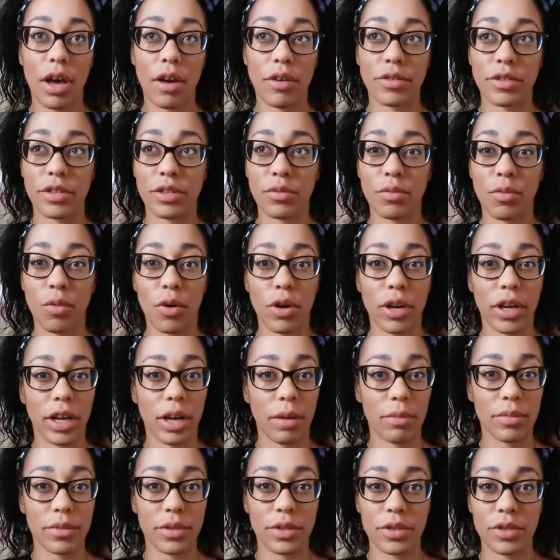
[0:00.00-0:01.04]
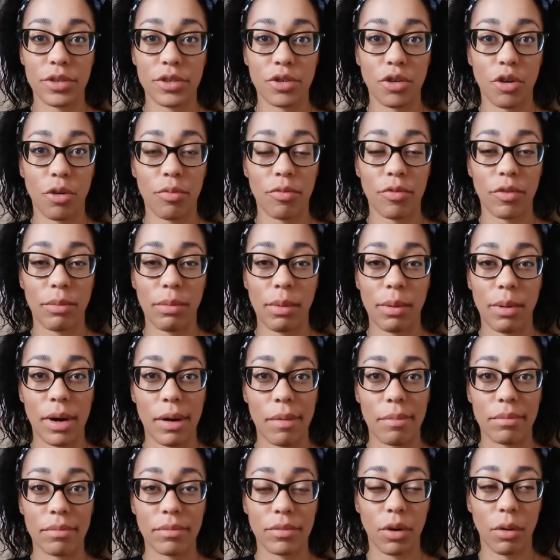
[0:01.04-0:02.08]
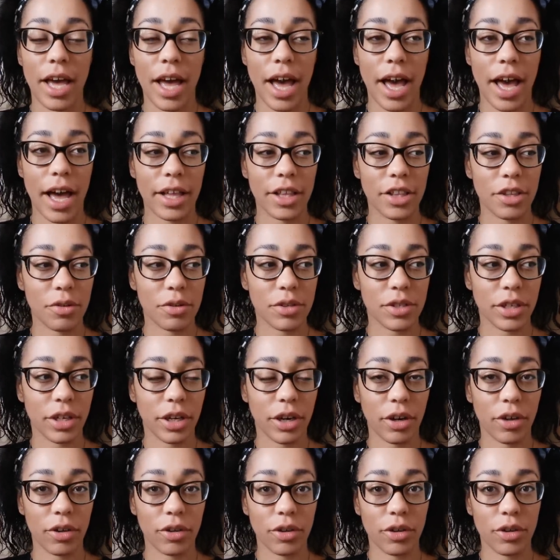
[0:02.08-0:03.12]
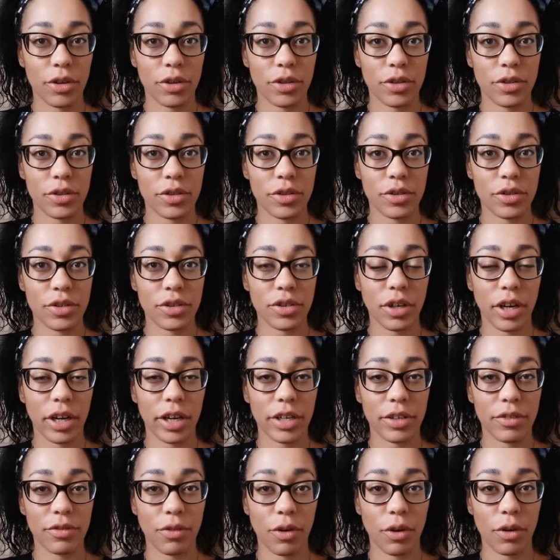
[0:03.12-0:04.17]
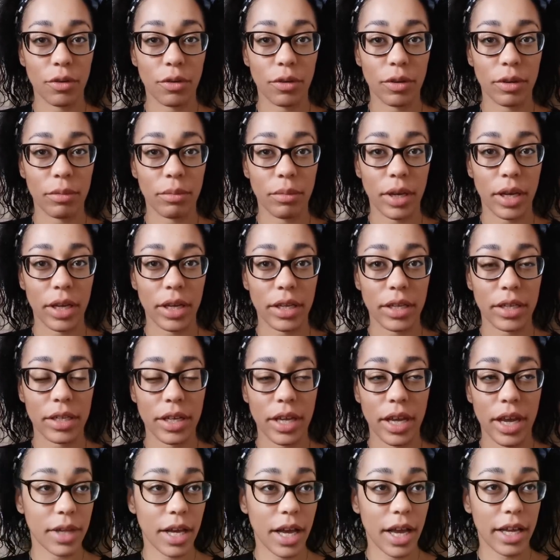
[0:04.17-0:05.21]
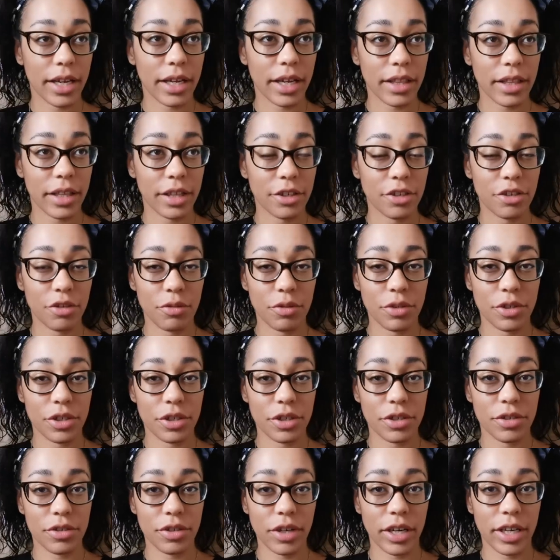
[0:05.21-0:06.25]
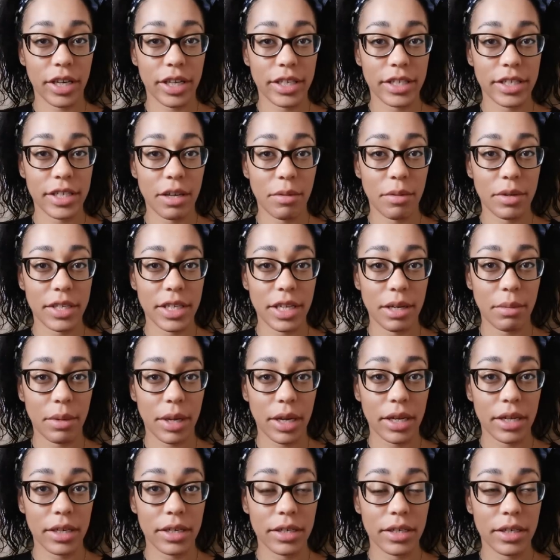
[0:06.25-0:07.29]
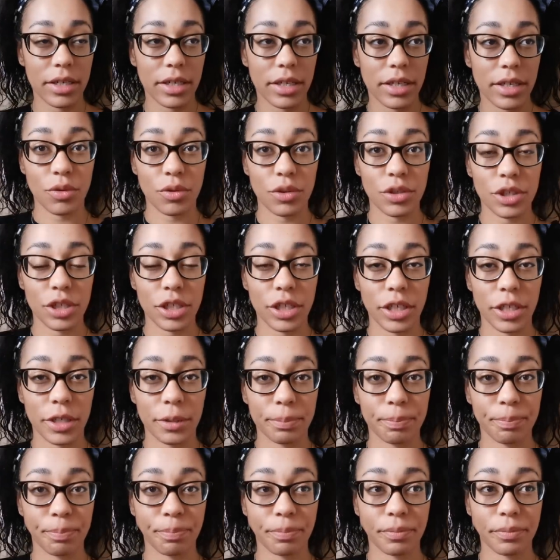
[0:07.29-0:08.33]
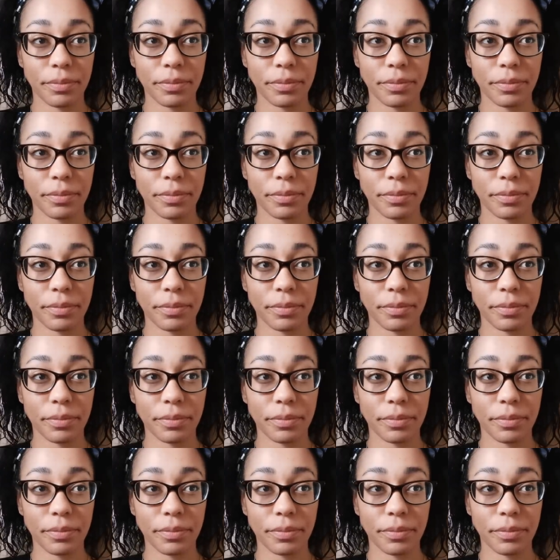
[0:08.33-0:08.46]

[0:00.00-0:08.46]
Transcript: I was just walking up to the shop from my mum, and there was a girl who started following me, and I think she was just trying to intimidate me. So she